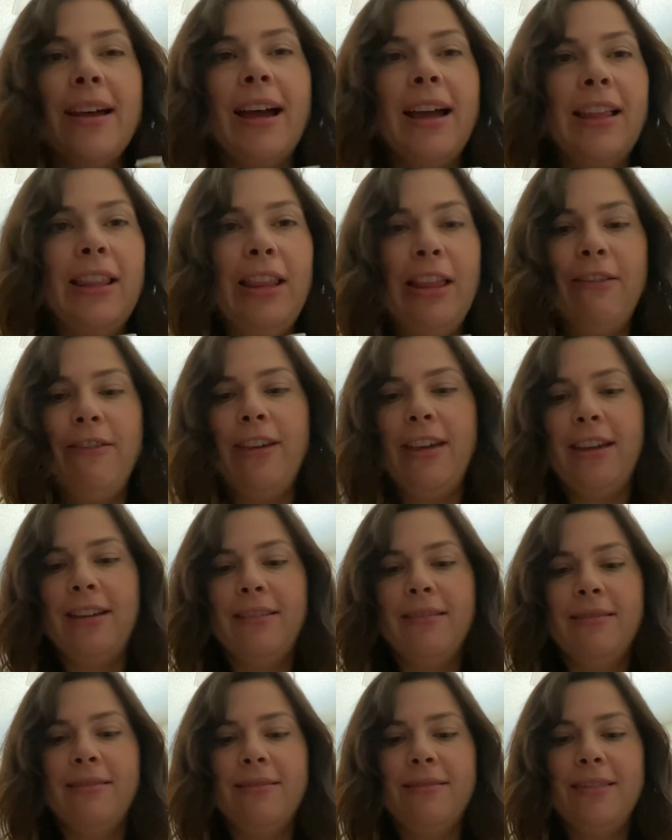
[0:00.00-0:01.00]
I love it.
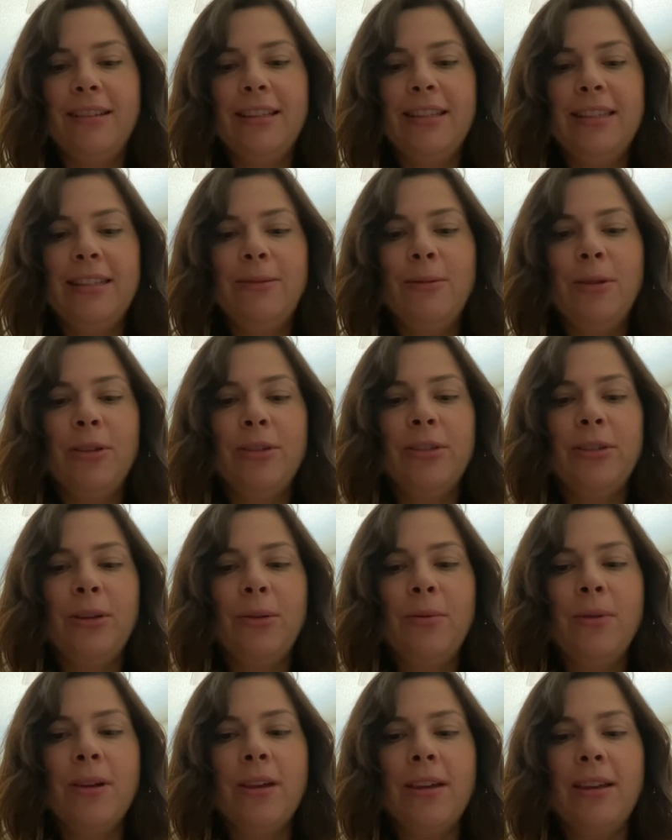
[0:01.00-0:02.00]
It smells so
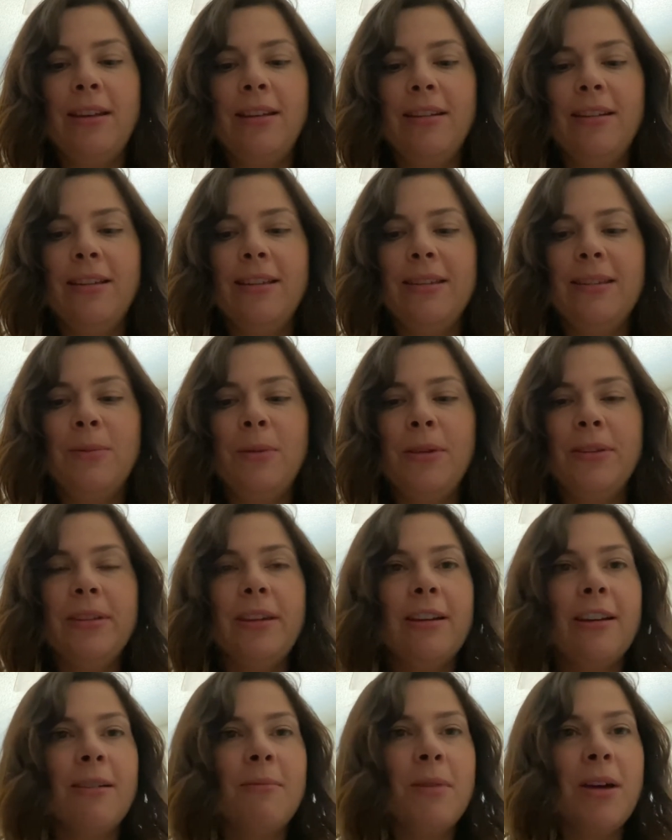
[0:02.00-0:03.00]
good. It smells
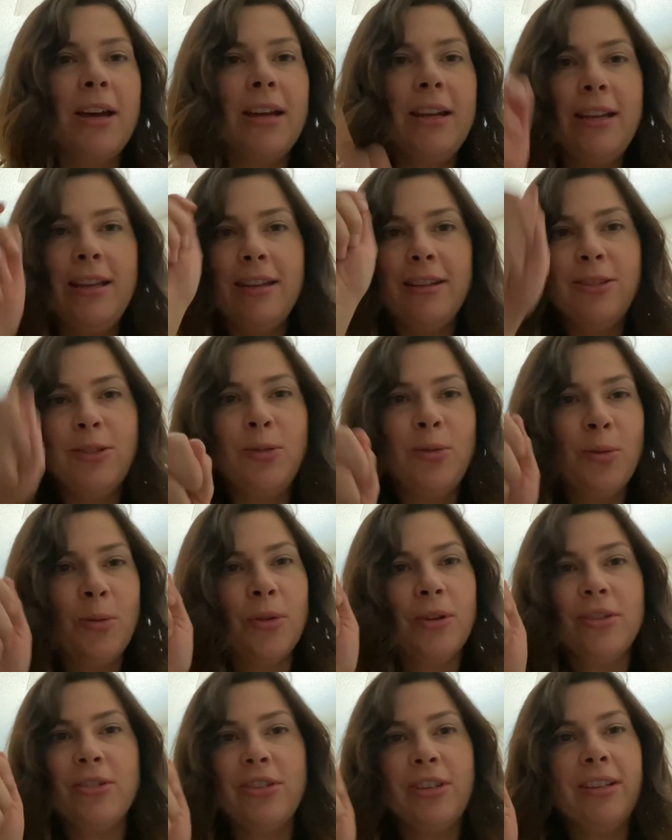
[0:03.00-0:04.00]
like I'm cutting into an
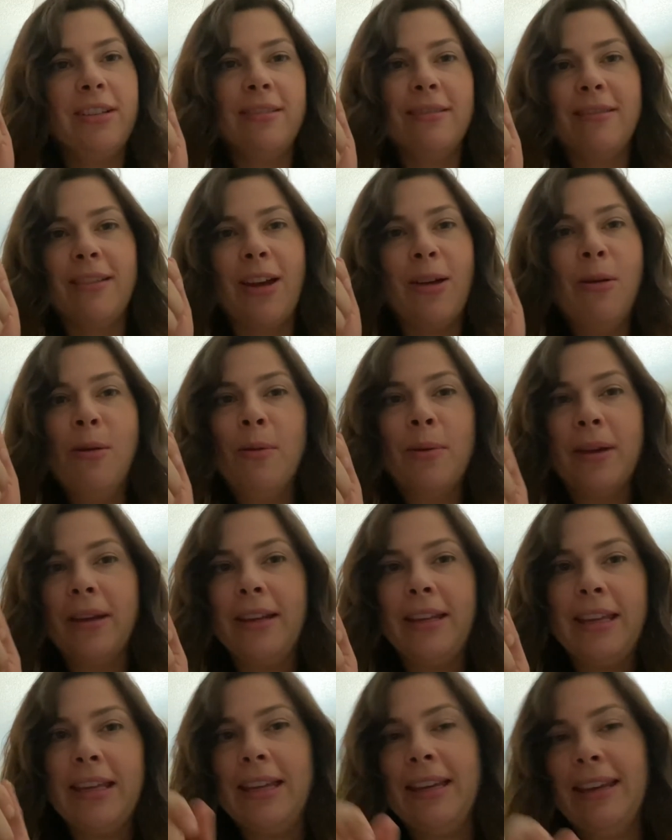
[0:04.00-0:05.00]
orange and I'm
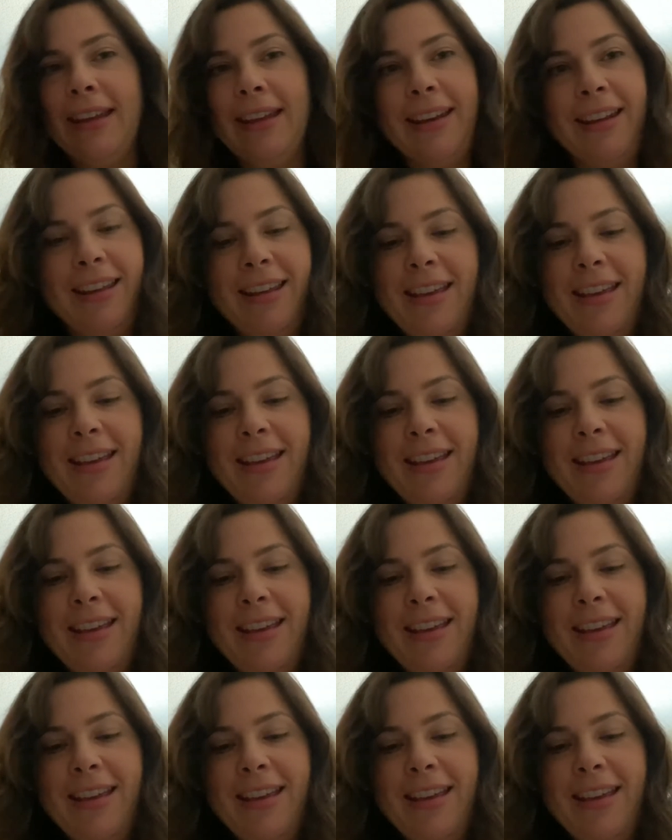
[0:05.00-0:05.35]
gonna eat it.